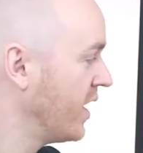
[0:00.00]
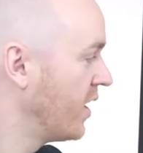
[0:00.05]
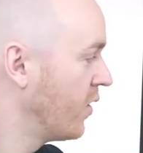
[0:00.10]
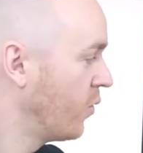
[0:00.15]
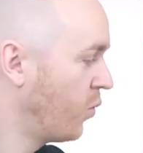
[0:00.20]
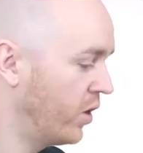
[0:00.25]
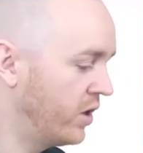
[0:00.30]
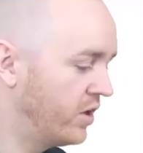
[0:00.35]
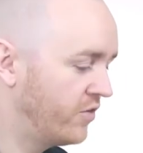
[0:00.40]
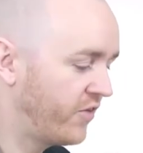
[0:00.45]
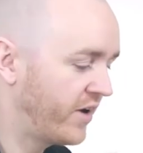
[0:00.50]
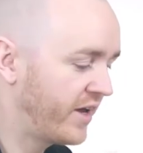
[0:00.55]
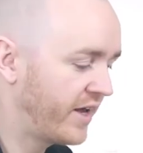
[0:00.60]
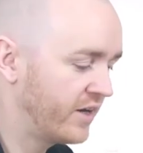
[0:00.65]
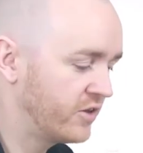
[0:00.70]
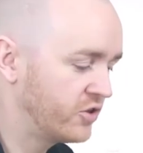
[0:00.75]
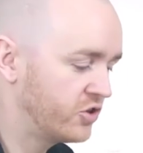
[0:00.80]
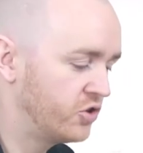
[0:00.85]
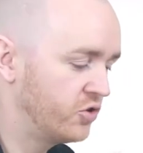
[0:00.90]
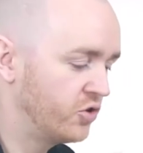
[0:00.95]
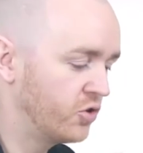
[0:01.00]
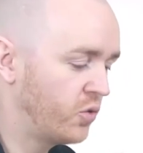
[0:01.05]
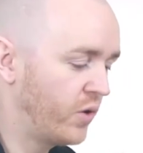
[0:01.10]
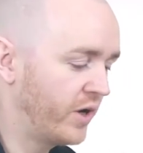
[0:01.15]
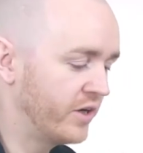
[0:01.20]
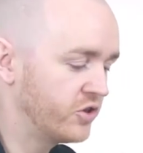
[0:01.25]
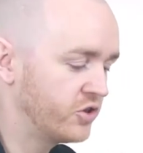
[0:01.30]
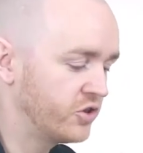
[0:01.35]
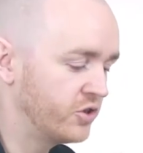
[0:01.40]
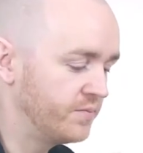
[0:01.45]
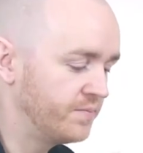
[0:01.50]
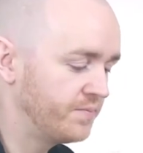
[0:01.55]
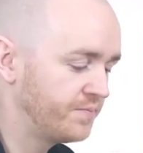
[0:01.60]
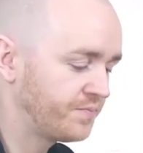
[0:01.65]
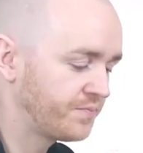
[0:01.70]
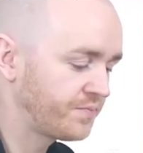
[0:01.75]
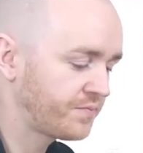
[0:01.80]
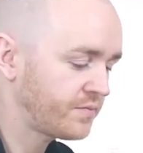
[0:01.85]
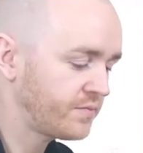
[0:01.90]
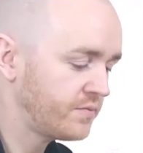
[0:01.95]
What if I asked you the question,
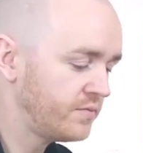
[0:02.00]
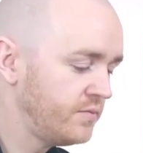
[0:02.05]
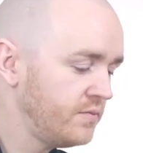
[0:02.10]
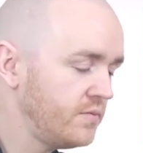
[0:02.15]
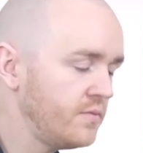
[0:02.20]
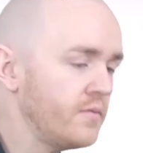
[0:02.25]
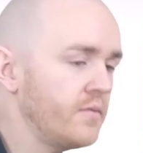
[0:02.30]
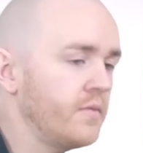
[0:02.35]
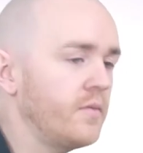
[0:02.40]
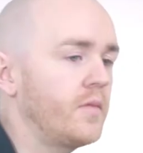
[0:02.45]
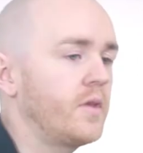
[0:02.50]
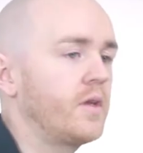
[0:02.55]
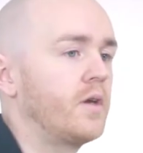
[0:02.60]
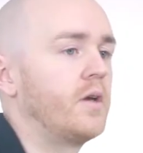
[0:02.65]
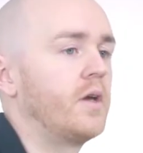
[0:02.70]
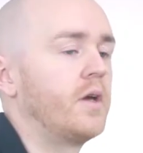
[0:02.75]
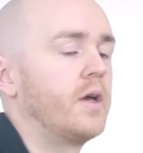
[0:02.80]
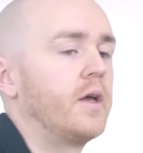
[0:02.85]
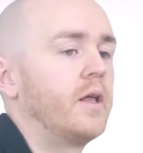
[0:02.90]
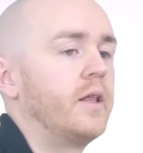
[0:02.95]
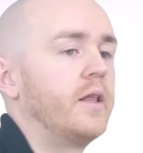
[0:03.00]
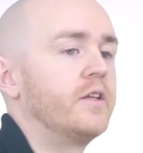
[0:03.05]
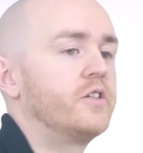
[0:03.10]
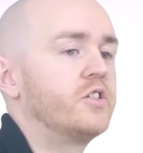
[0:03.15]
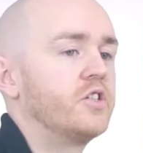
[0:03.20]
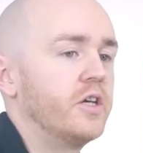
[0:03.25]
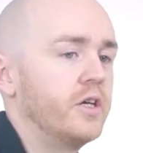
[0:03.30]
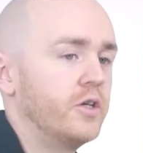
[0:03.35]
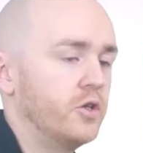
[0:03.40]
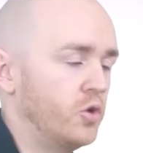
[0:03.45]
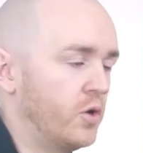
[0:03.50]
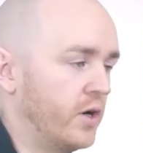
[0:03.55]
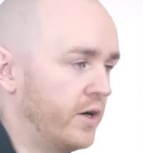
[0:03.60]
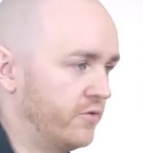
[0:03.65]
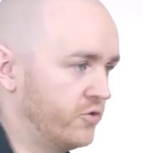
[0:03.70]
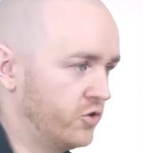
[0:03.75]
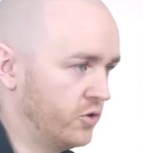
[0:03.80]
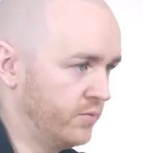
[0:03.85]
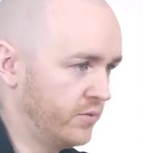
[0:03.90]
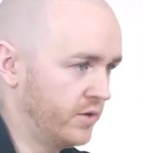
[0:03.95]
let's say you have
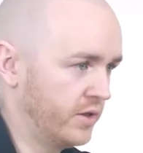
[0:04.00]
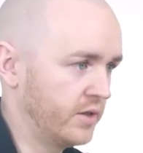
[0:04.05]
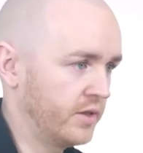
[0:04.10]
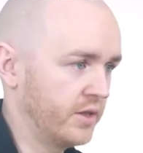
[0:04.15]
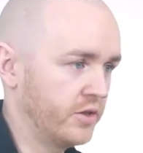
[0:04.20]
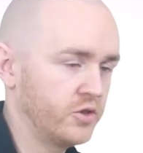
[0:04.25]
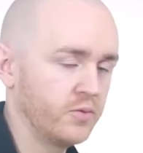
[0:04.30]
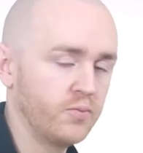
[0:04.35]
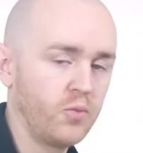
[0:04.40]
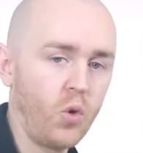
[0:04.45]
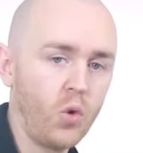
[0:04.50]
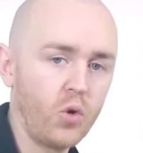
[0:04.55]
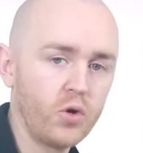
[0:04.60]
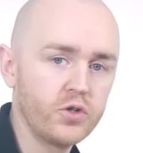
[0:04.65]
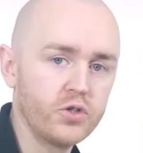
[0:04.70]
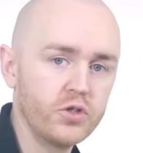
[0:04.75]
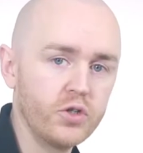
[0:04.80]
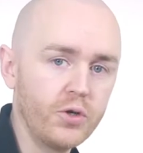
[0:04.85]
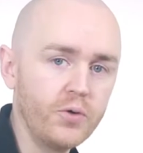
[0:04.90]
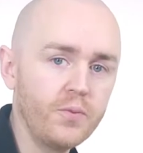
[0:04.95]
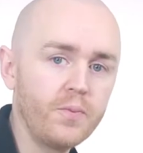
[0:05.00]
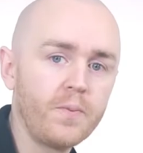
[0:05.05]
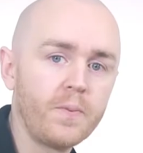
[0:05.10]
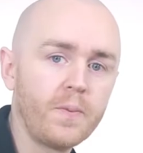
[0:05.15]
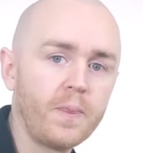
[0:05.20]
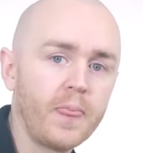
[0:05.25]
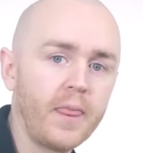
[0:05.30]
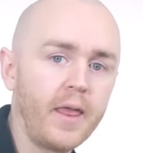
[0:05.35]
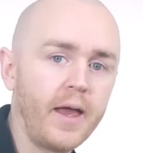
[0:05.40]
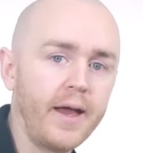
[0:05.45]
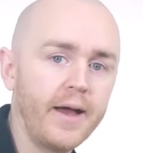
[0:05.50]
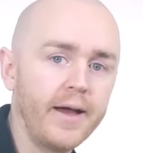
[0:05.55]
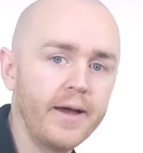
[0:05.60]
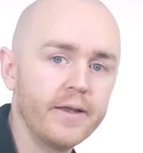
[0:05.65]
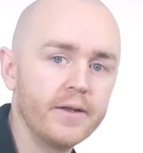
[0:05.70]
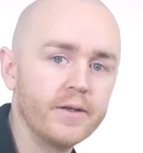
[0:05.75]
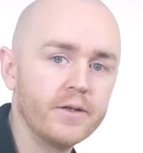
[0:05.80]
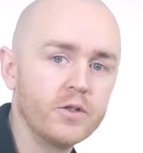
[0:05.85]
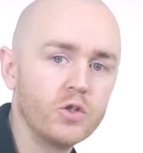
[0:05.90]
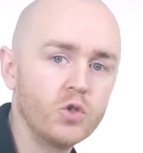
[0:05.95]
something that's important to you
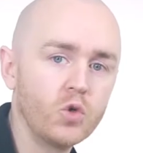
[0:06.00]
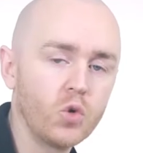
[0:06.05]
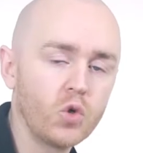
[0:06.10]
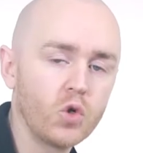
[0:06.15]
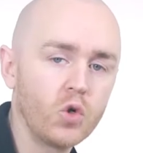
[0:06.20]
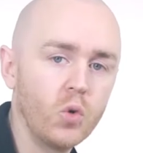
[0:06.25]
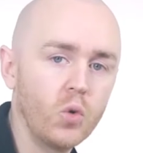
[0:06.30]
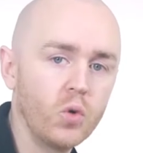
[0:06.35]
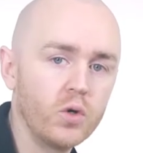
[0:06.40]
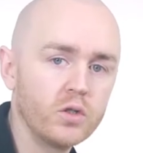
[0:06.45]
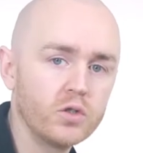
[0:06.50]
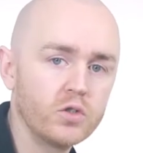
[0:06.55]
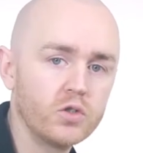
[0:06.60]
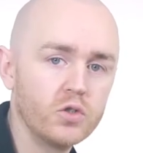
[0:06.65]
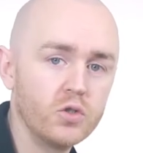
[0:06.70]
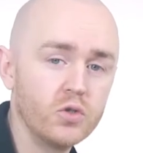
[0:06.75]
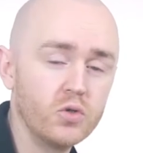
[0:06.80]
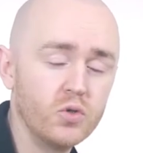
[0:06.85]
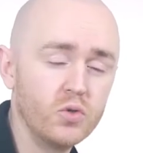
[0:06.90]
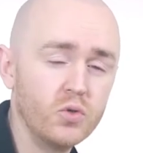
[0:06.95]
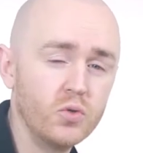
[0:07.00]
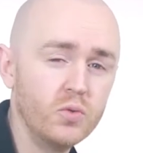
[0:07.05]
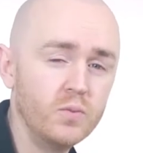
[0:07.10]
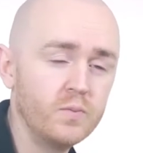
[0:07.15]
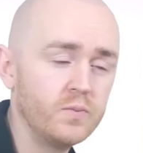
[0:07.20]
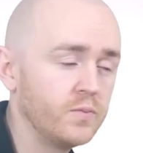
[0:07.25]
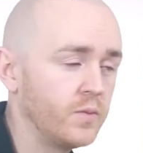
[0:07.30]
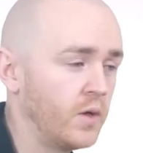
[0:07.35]
and you're going to,